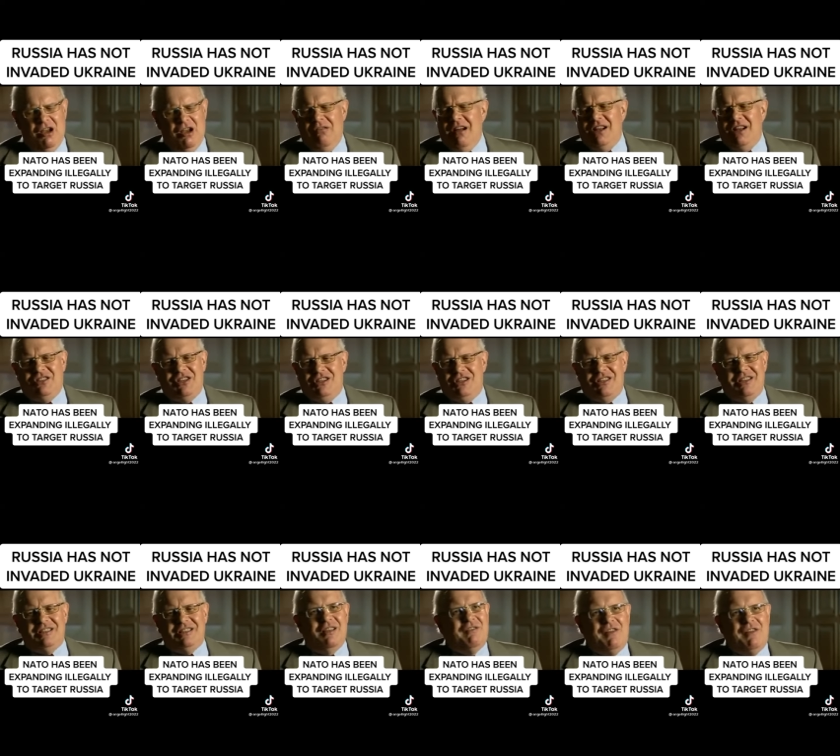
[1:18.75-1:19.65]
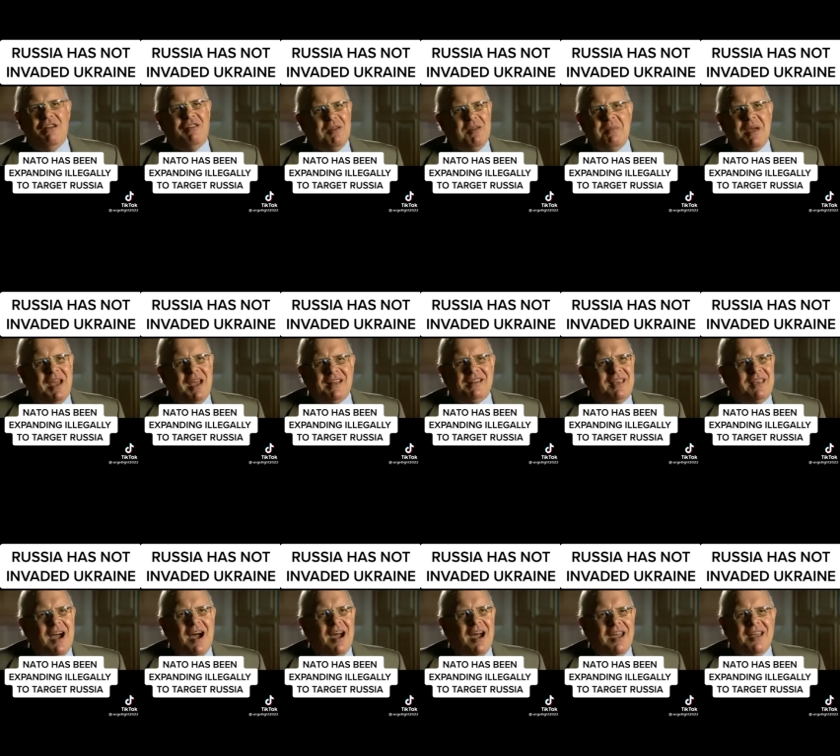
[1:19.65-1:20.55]
Karadzic is a very bad
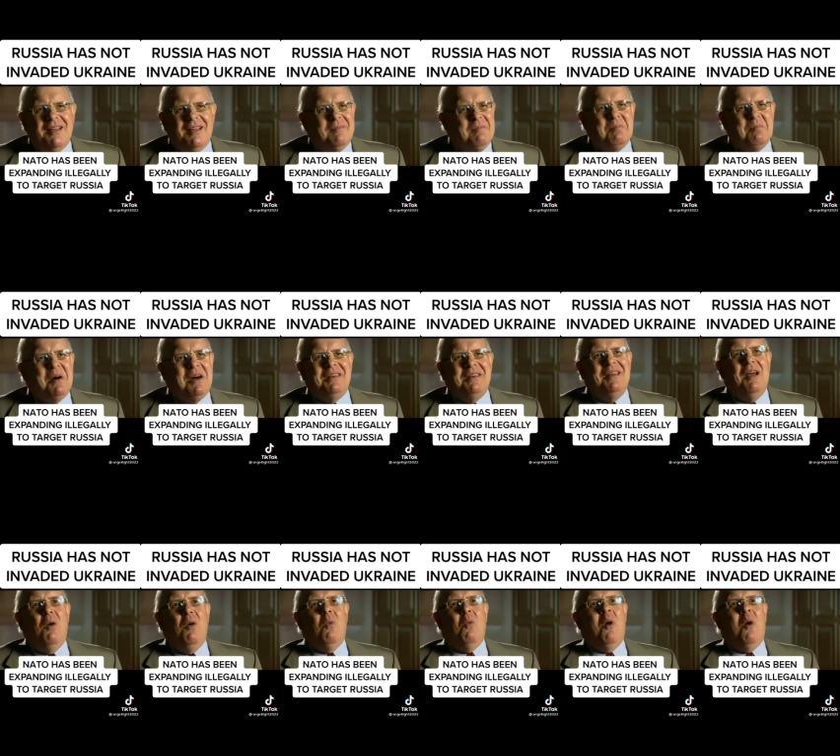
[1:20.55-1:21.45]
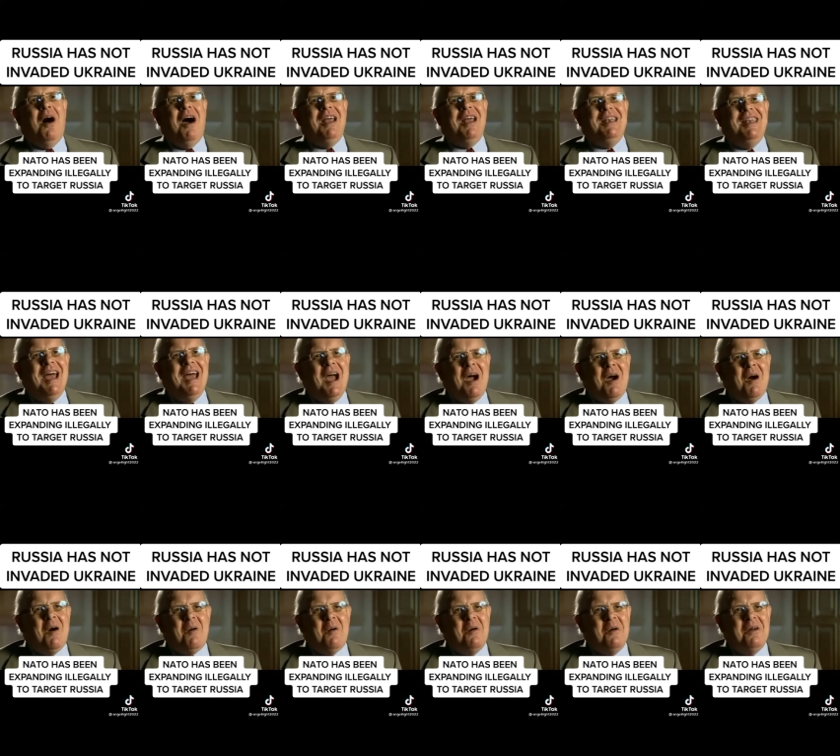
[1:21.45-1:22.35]
guy, but why
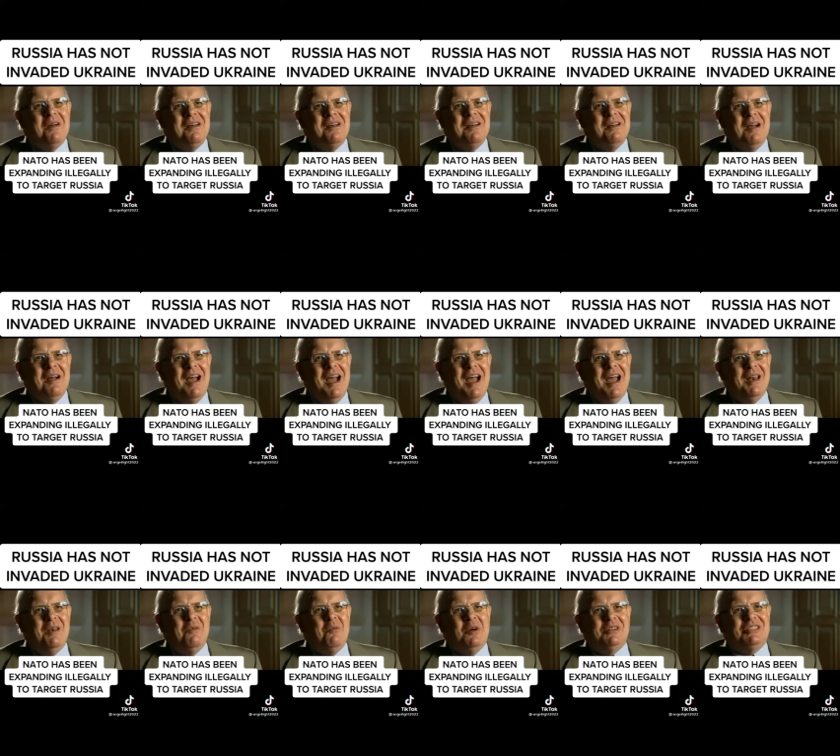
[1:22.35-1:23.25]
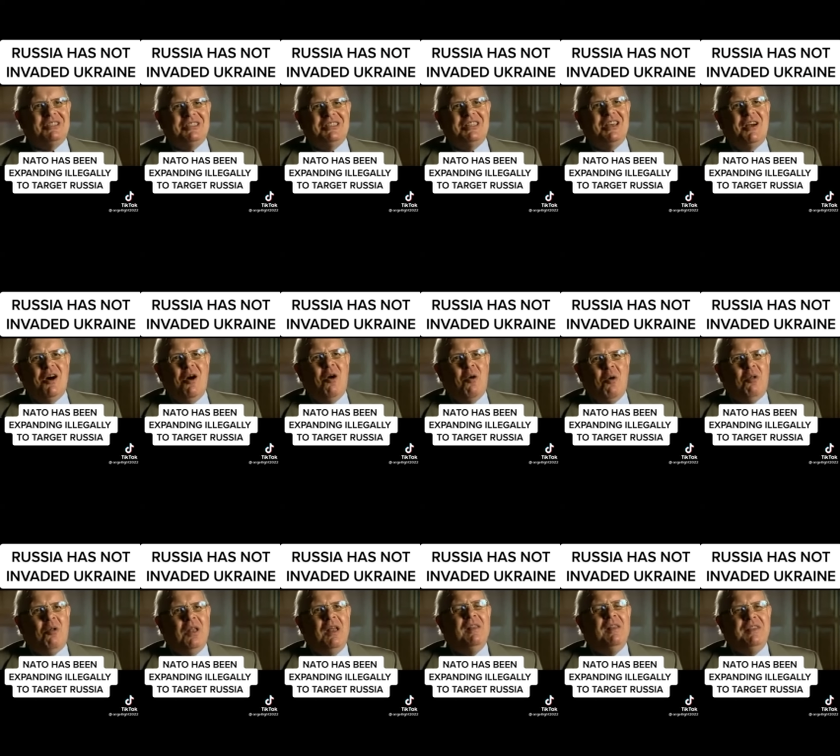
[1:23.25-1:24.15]
now? And what's the
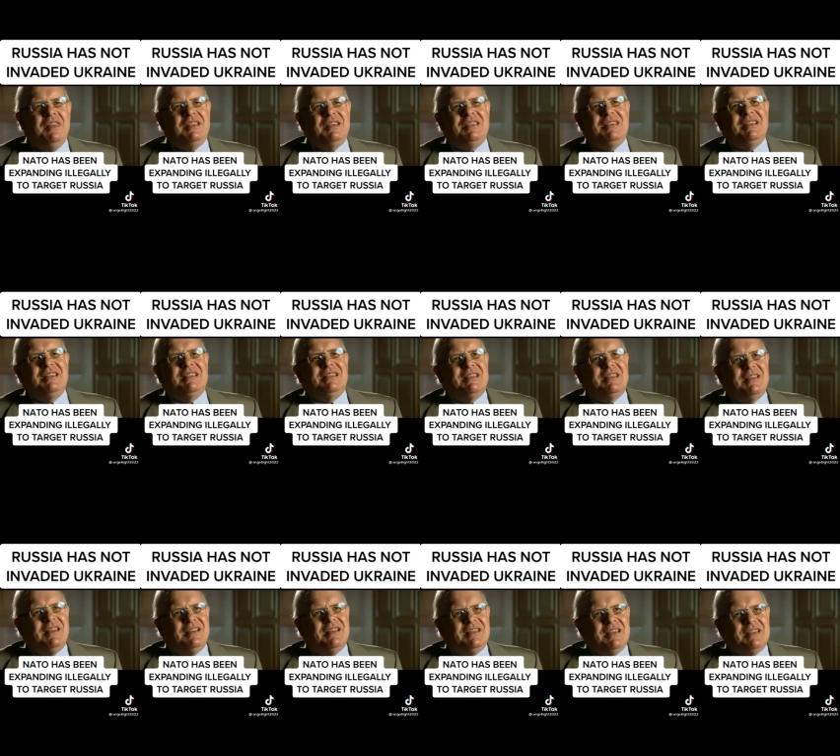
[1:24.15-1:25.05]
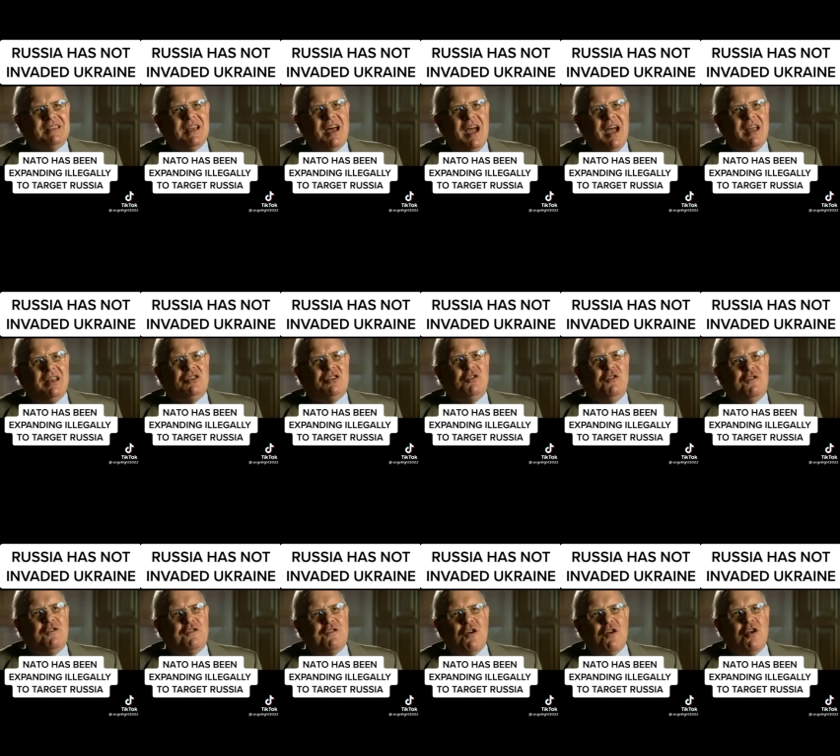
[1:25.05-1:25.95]
goal? This is designed
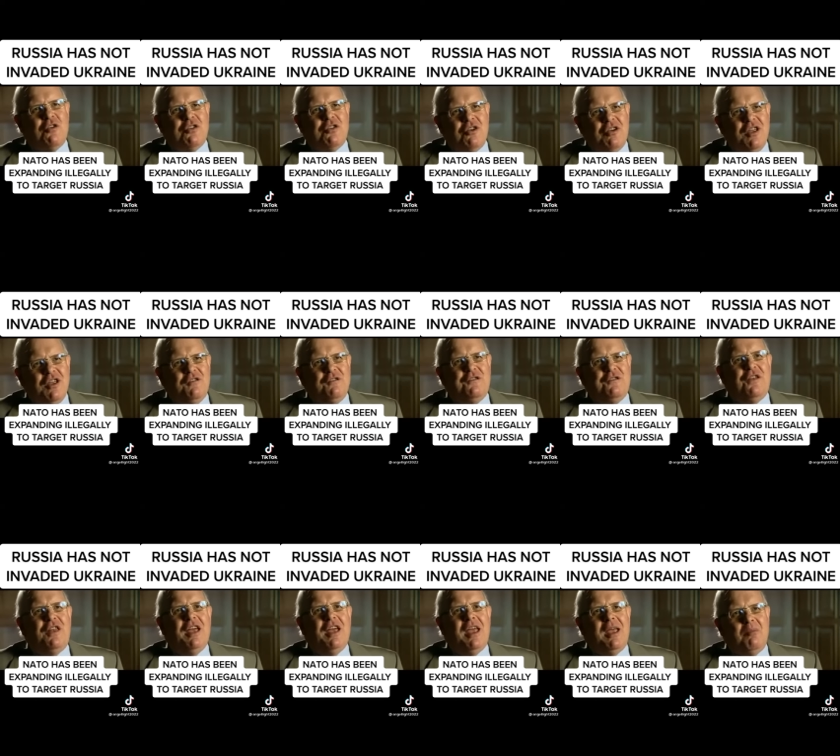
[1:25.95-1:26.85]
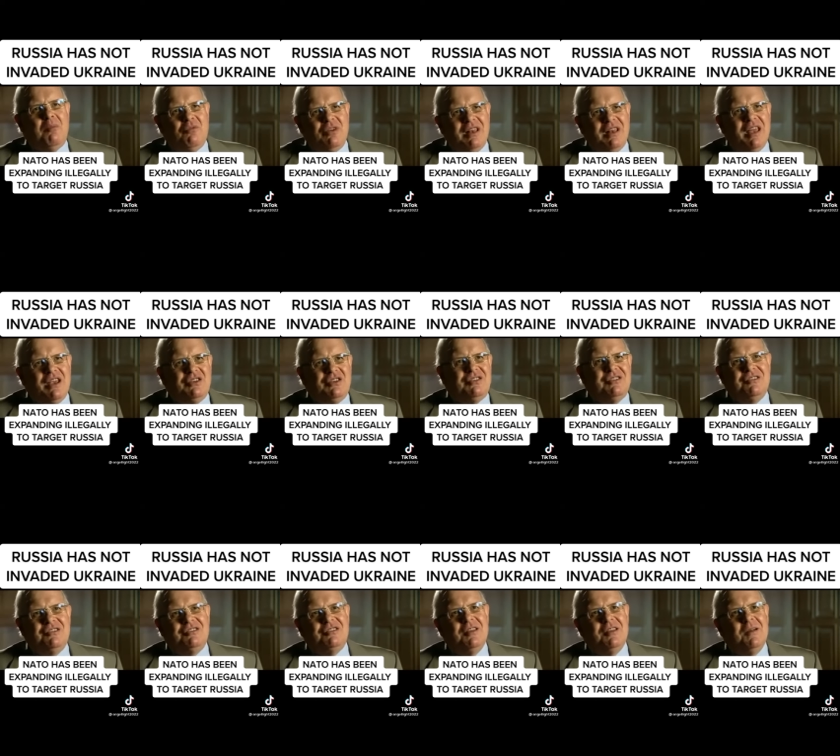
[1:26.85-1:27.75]
to further inflame
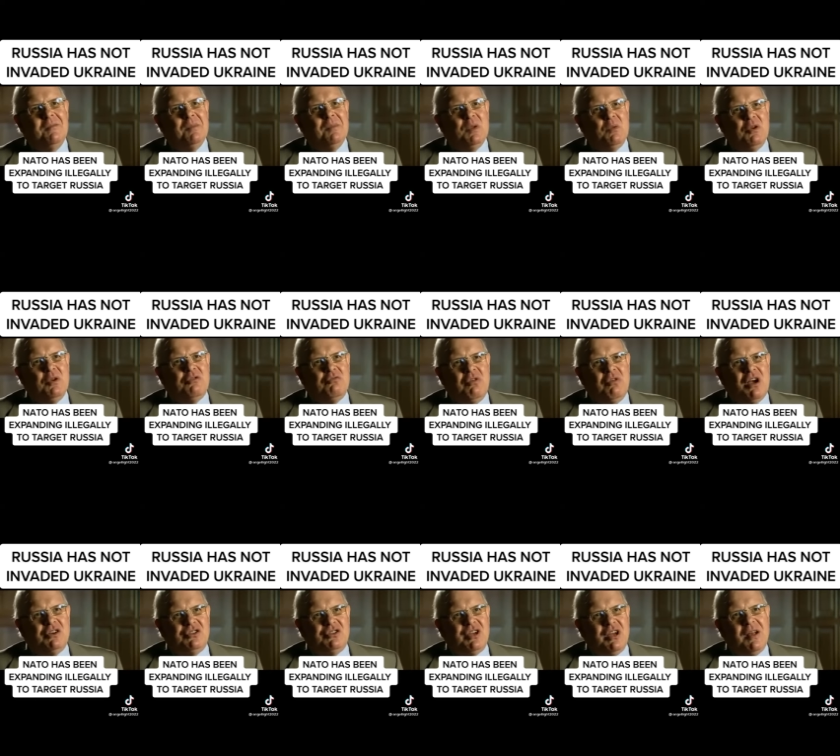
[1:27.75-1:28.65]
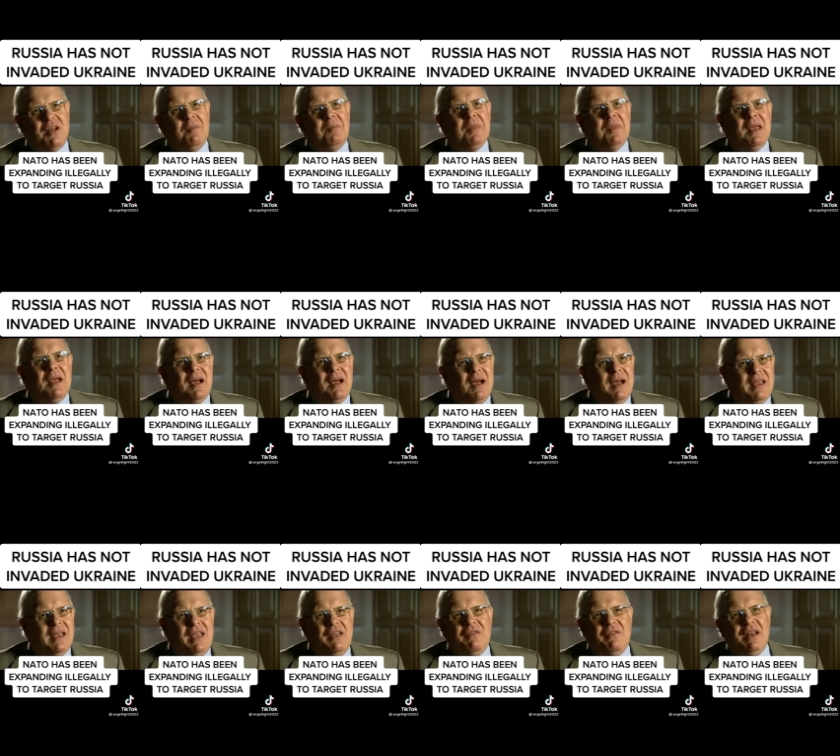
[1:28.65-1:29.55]
relations with Russia,
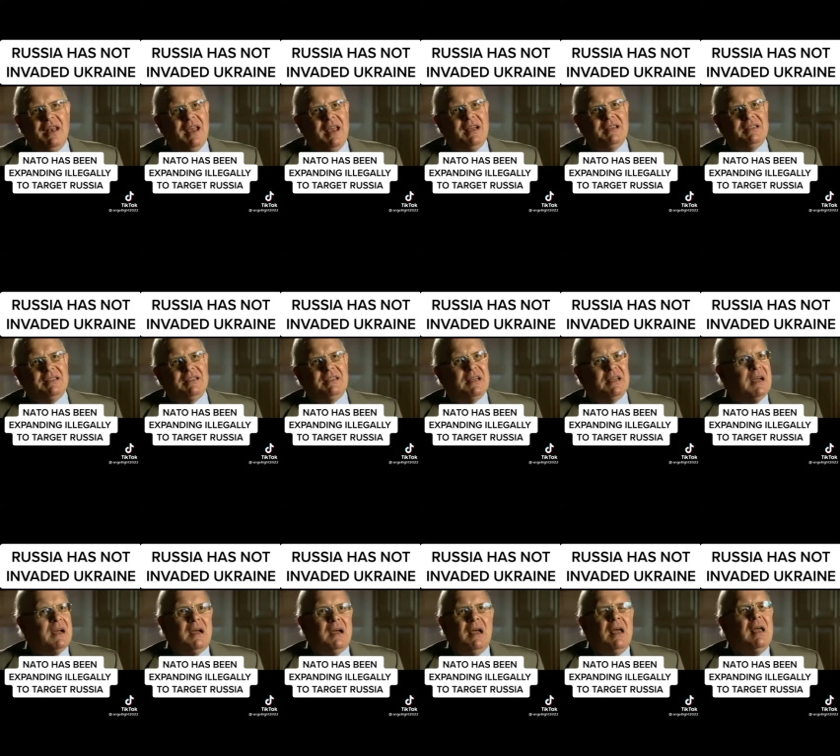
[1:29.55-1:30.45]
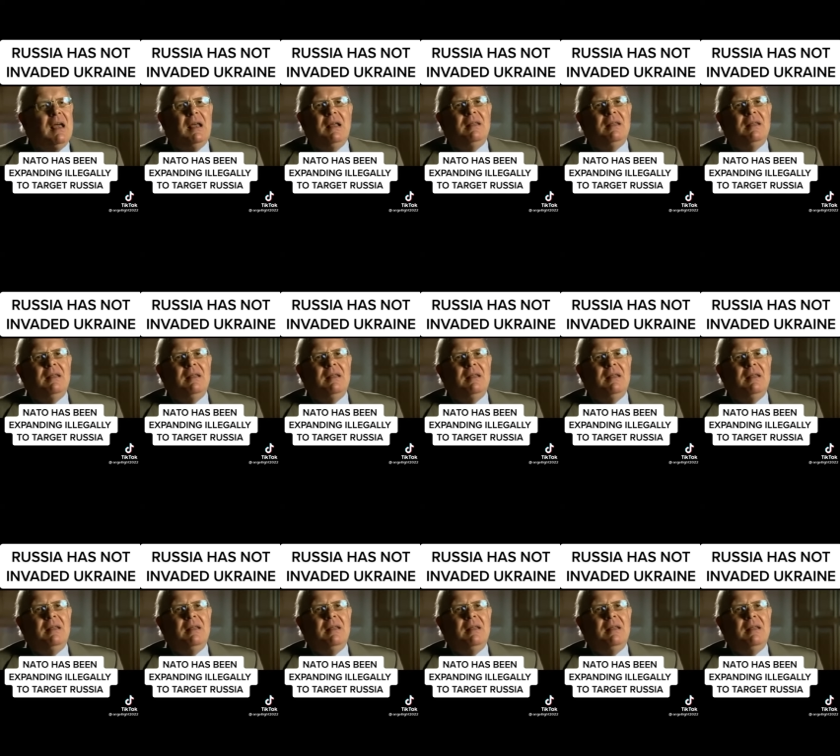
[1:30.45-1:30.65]
uh, even as uh,